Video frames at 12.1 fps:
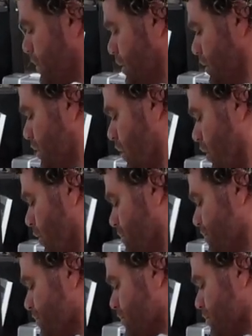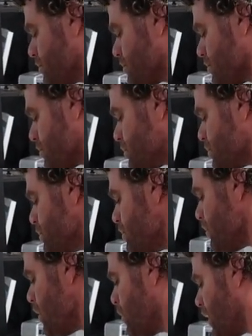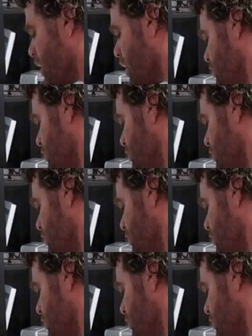And so when it